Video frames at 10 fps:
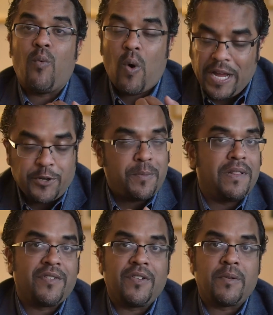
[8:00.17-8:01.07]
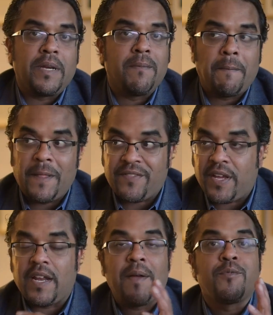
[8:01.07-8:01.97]
why you should be listening to me. That's
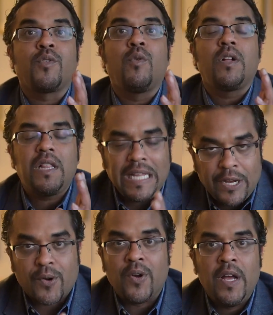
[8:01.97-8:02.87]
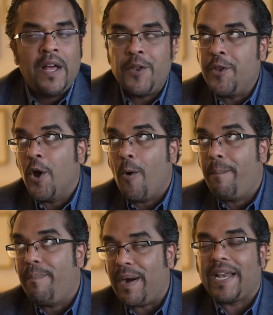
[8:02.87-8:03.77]
it. I'm so clear.
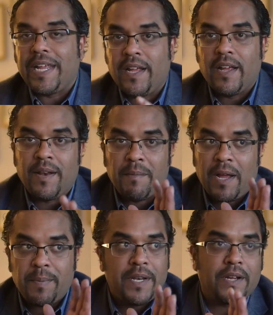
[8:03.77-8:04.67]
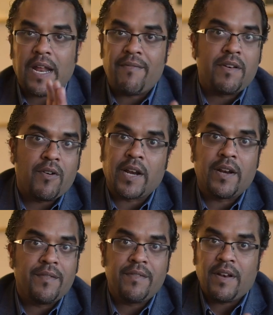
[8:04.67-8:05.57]
Nobody, in my opinion, could have
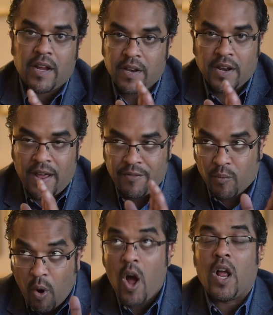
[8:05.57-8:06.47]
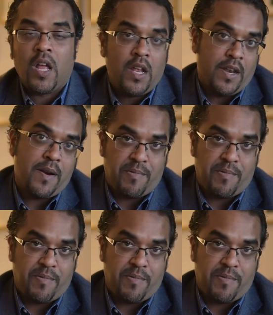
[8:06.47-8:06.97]
the wrong net